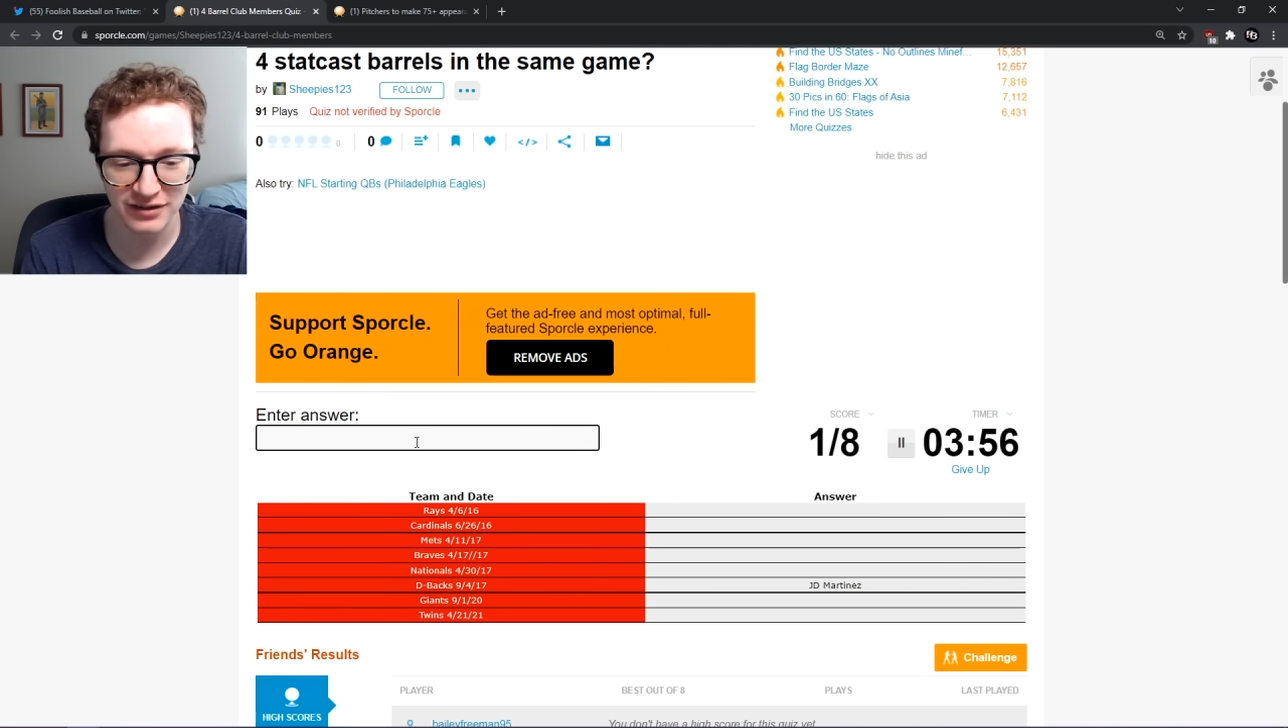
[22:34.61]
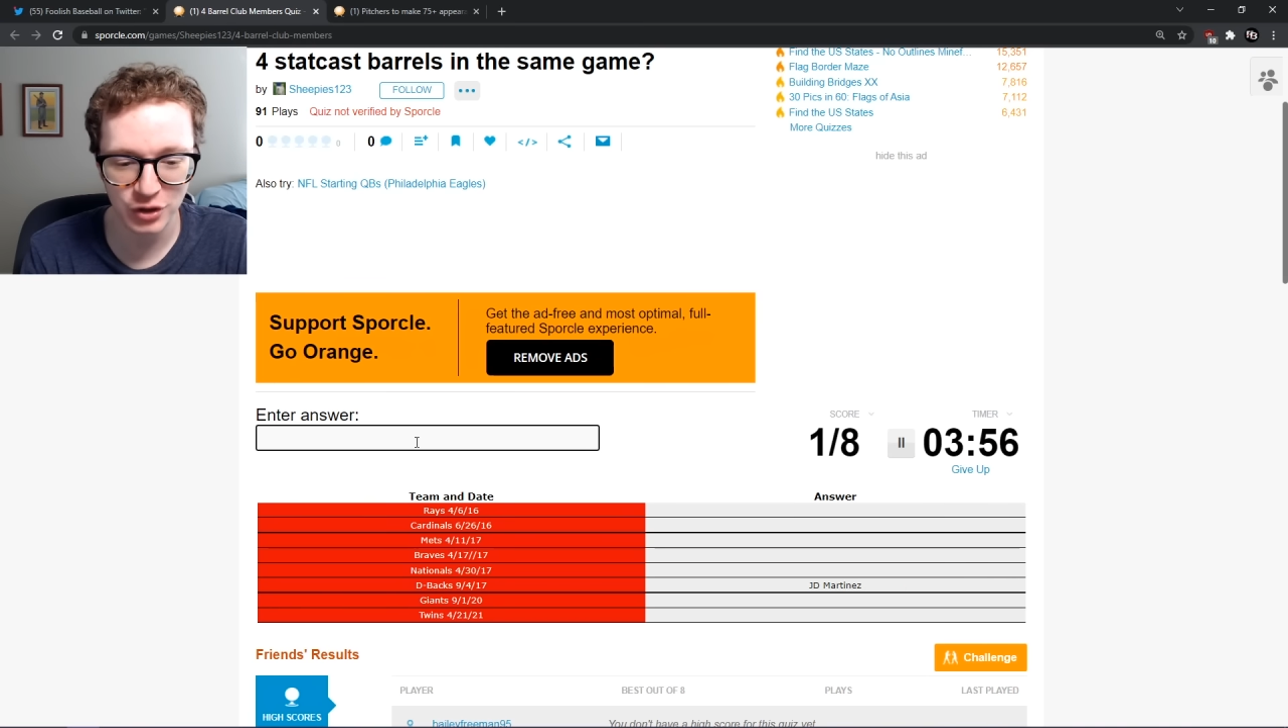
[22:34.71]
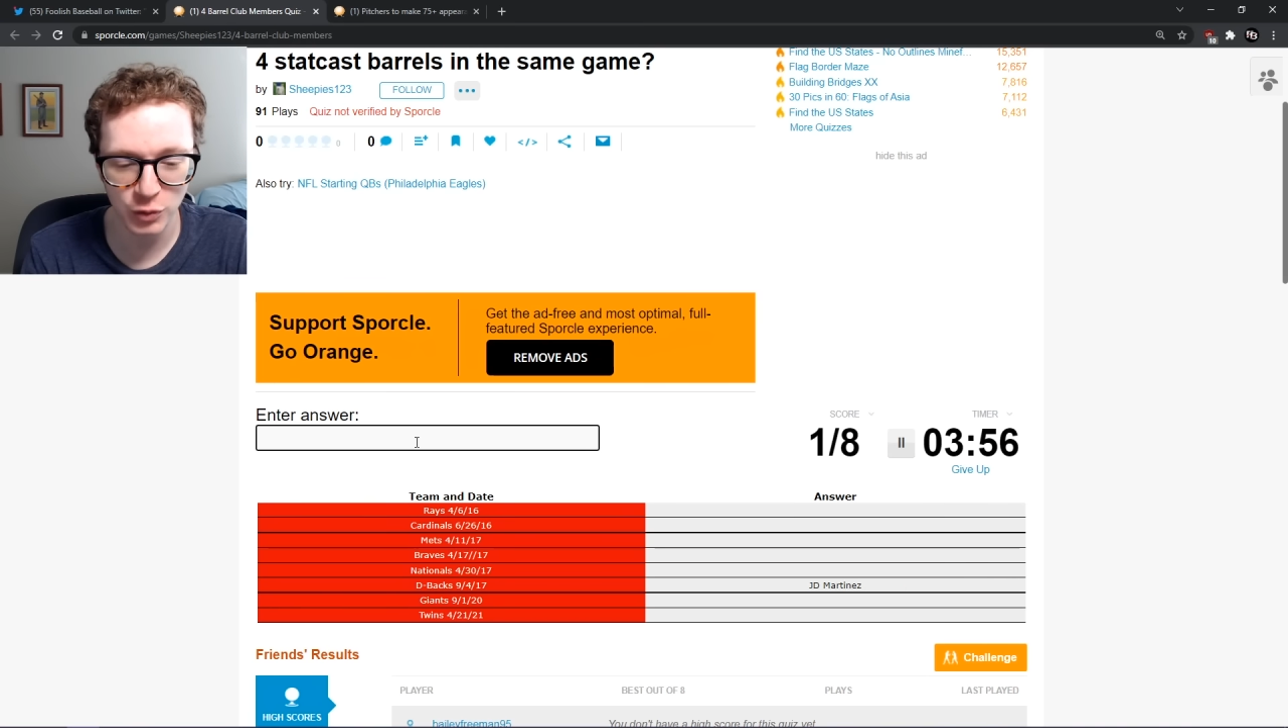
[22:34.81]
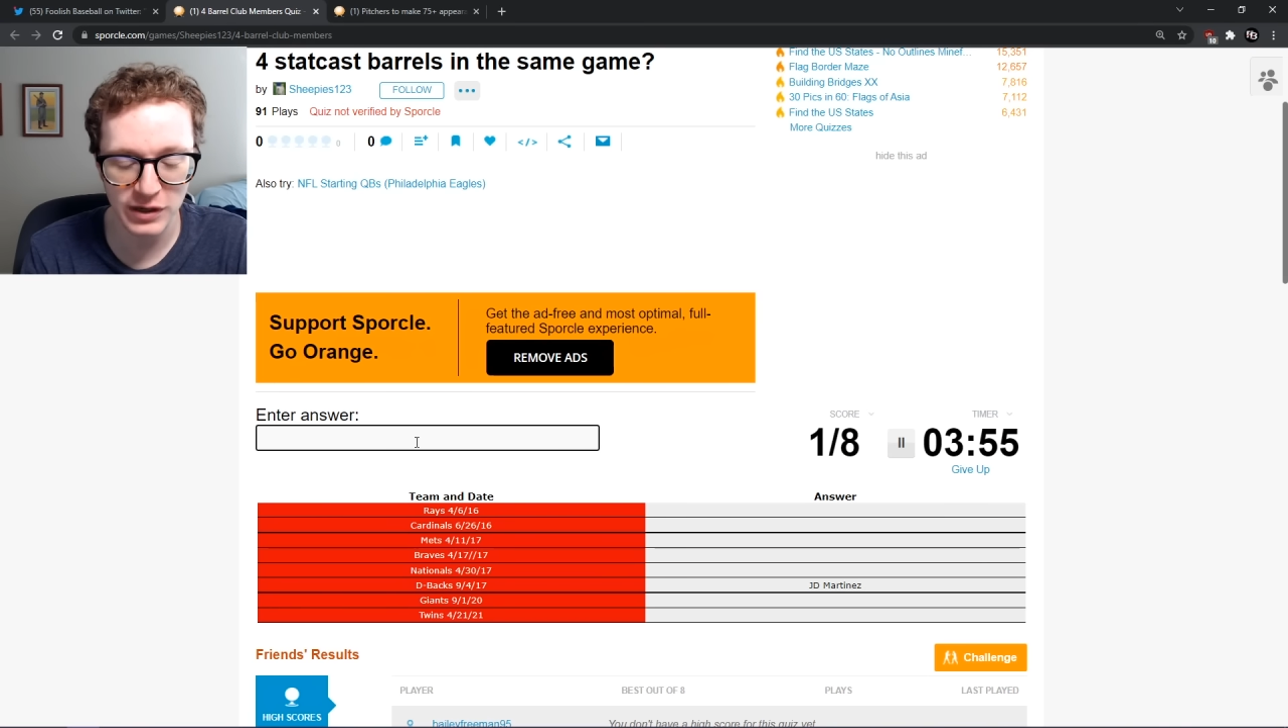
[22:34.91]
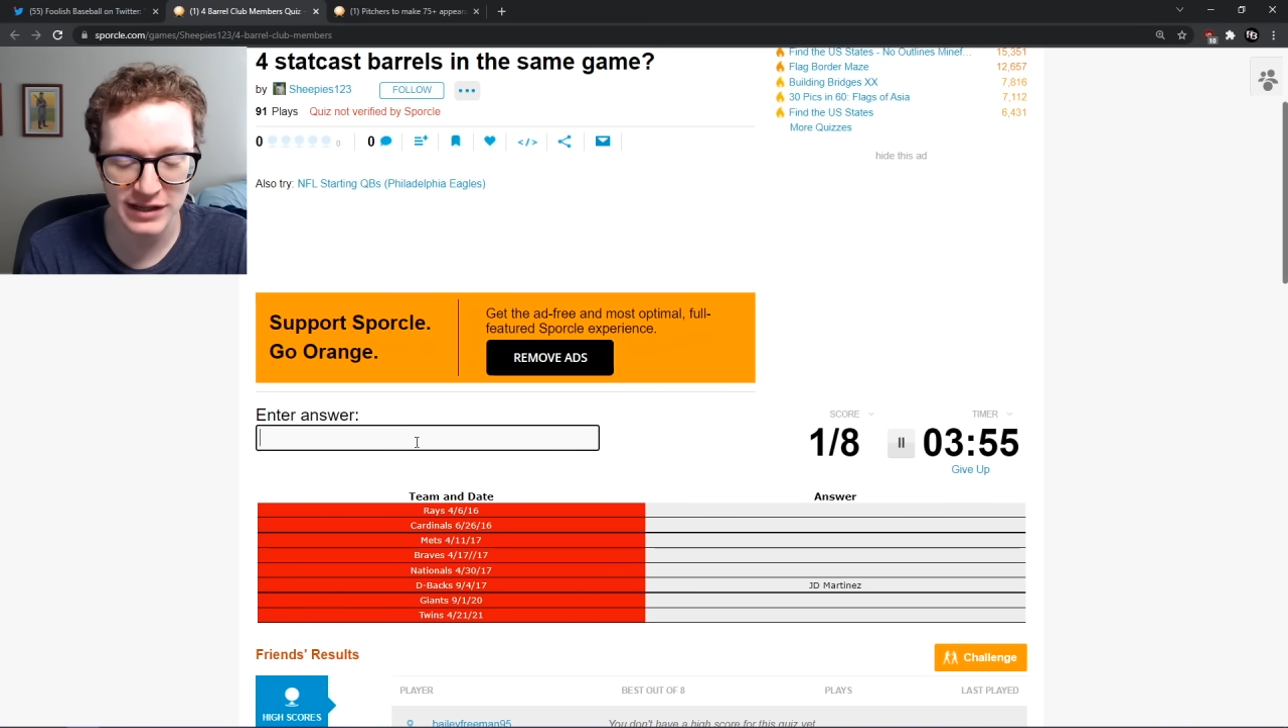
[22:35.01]

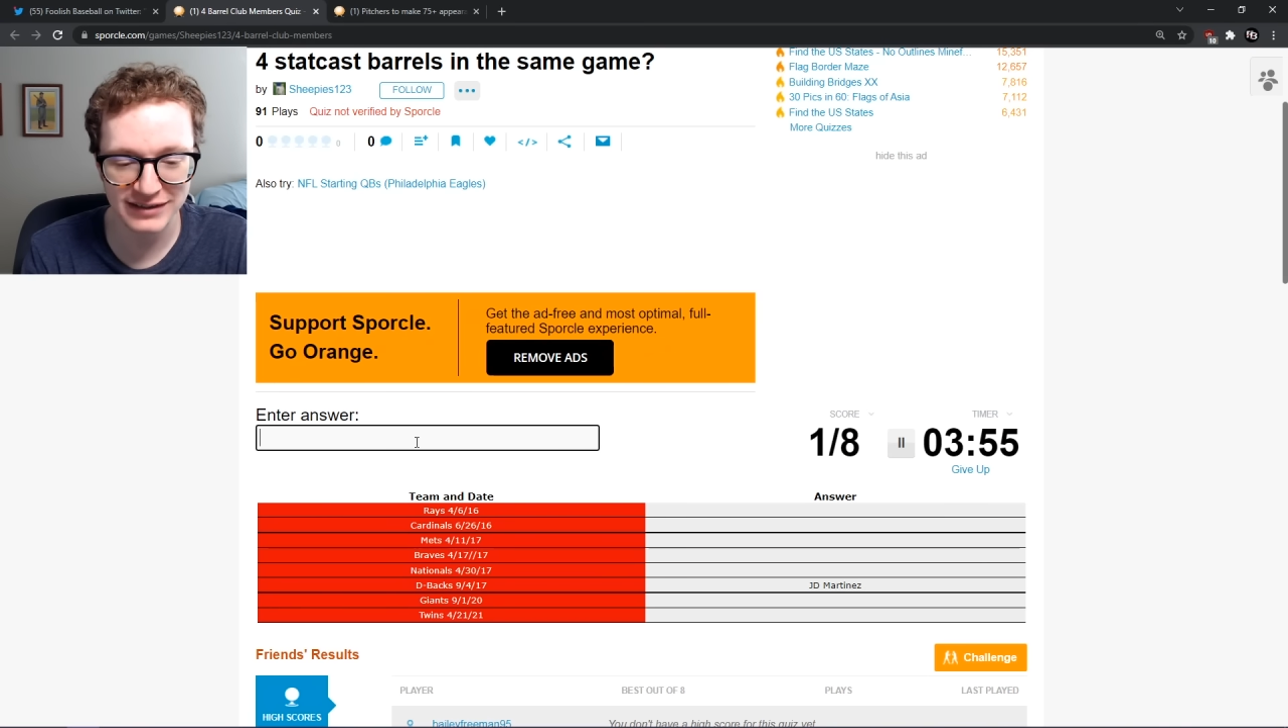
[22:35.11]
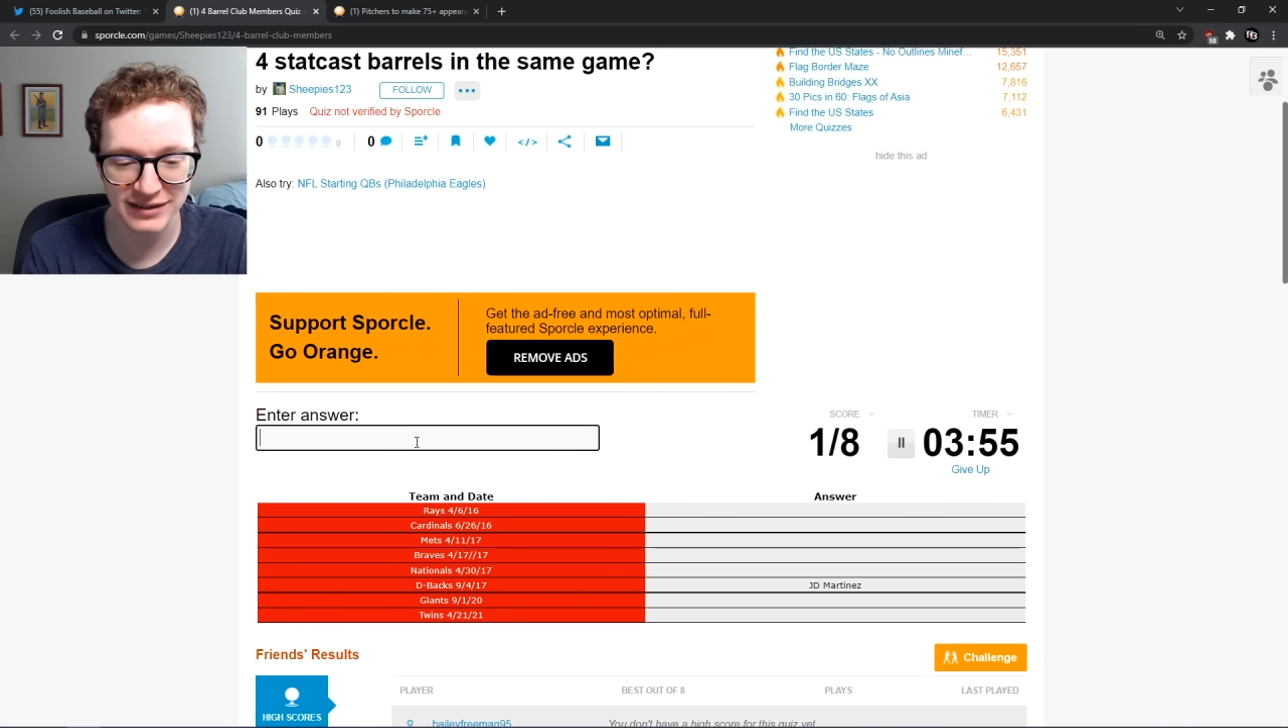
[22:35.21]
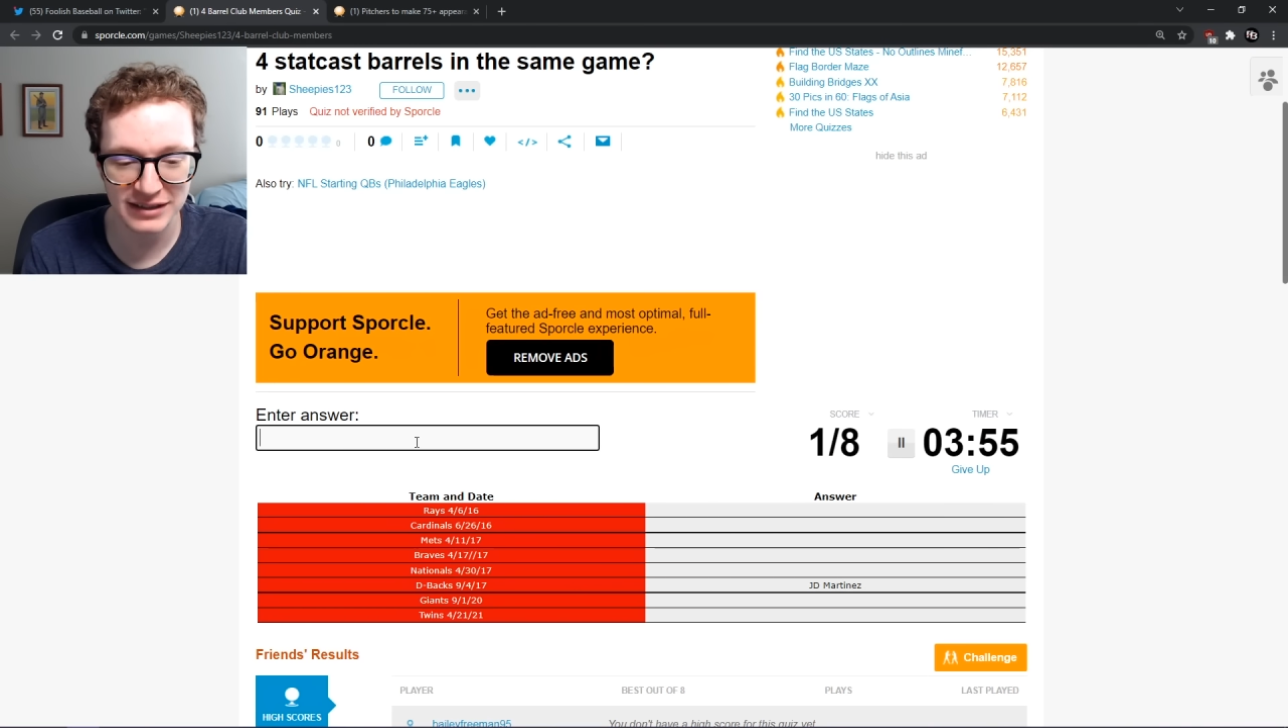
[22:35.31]
Twins